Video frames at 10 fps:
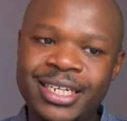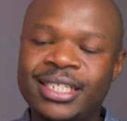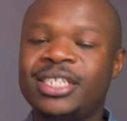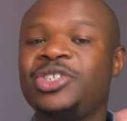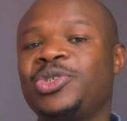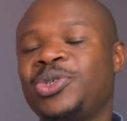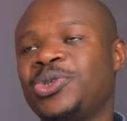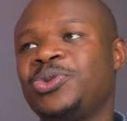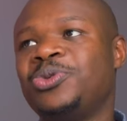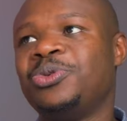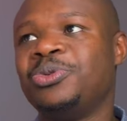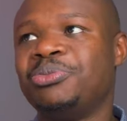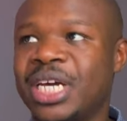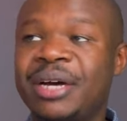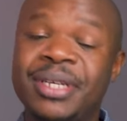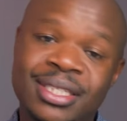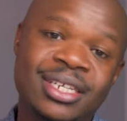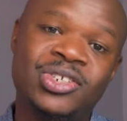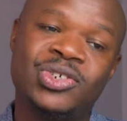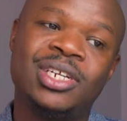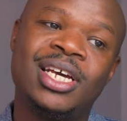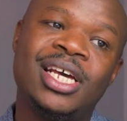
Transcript: decision to become a surgeon.